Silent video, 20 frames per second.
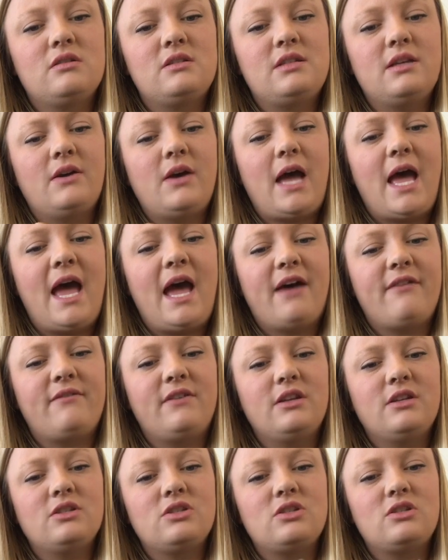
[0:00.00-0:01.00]
to
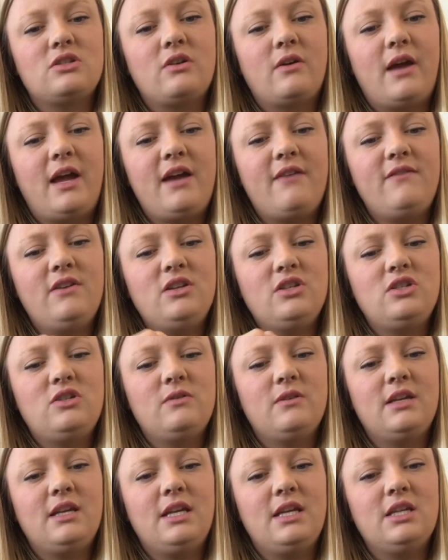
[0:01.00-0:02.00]
1/2 inch. So 1/2 inch
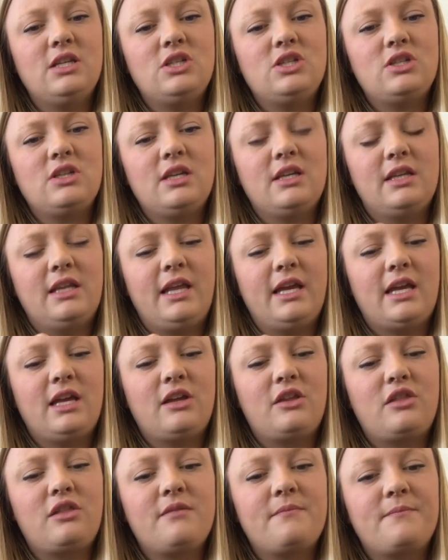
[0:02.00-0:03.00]
to 1 inch in
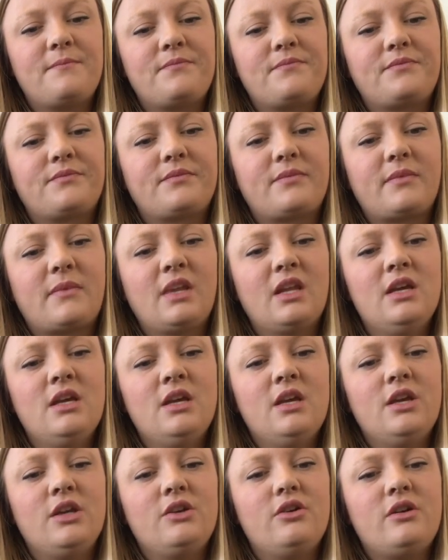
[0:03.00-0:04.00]
length.
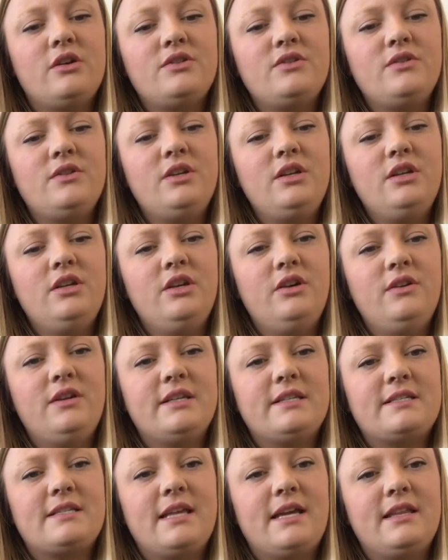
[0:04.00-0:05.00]
You're also going to
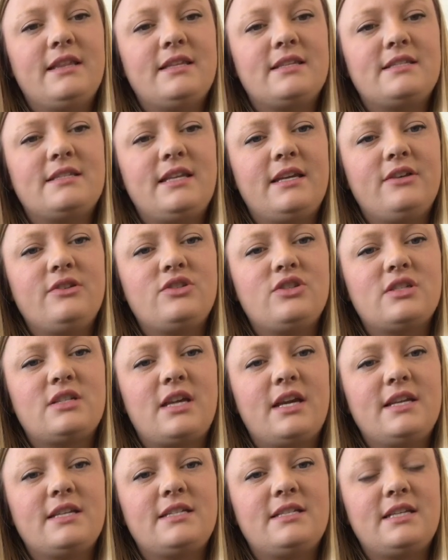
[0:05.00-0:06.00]
notice that this tail is just
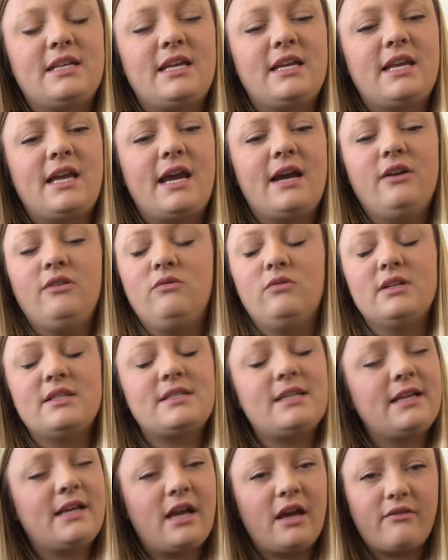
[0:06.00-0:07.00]
kind of sticking out.
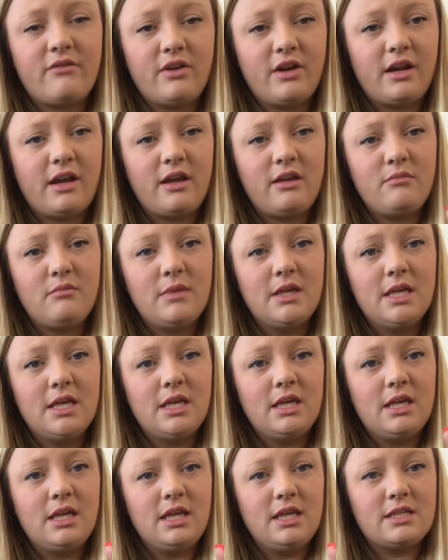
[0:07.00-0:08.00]
Once I cover it up,
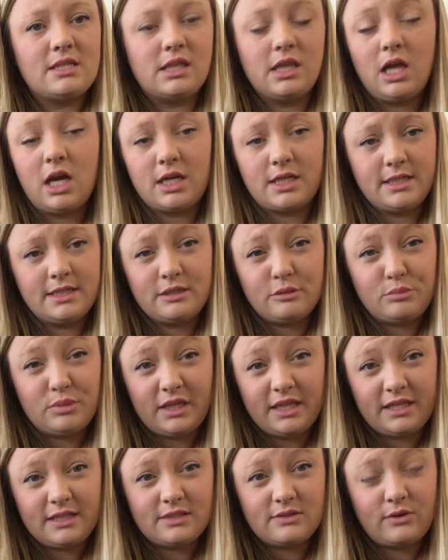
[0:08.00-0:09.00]
it's locked into
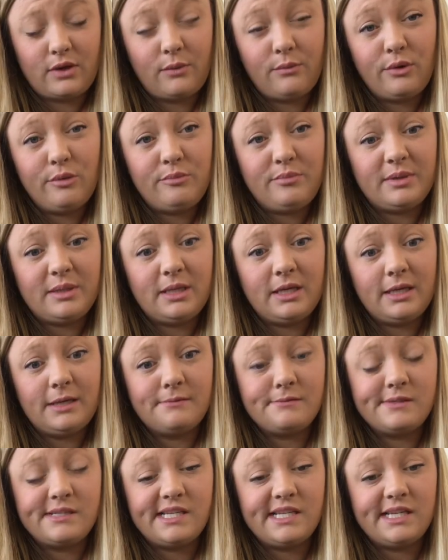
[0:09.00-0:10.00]
place, so I won't
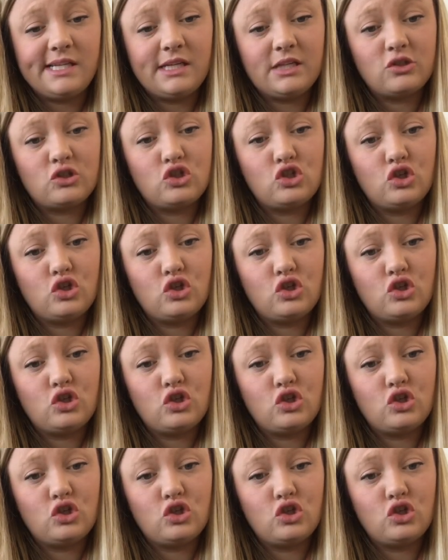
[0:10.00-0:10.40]
be needing